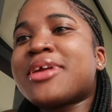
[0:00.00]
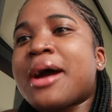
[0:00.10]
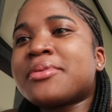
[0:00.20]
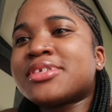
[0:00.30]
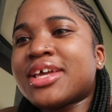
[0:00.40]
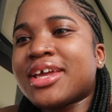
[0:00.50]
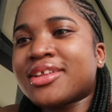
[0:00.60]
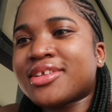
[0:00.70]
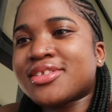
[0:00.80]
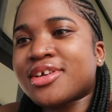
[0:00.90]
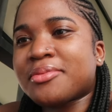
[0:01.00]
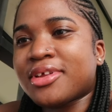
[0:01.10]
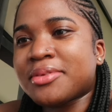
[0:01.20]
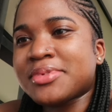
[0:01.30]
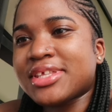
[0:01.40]
Yeah, I was looking at the turn
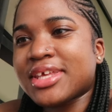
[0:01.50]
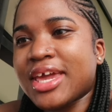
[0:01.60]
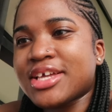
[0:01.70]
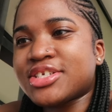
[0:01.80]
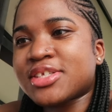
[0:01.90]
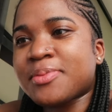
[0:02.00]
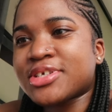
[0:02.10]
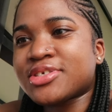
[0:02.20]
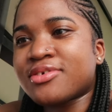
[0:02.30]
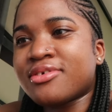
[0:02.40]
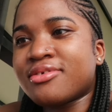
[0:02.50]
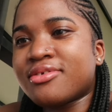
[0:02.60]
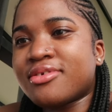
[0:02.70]
me on. Let me see the KG special.